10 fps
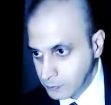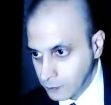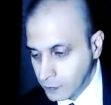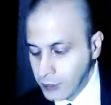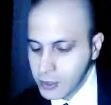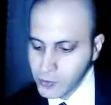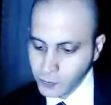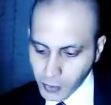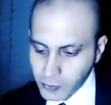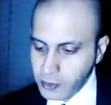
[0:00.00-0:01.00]
Okay, it's
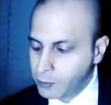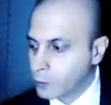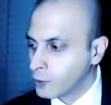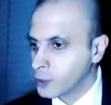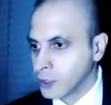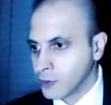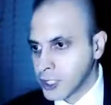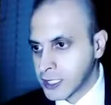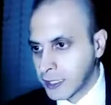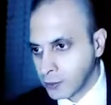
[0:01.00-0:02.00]
very important to
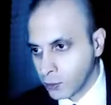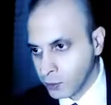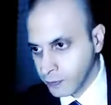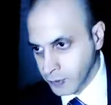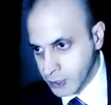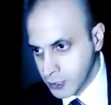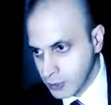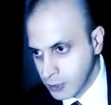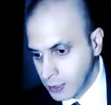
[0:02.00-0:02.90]
understand all of this.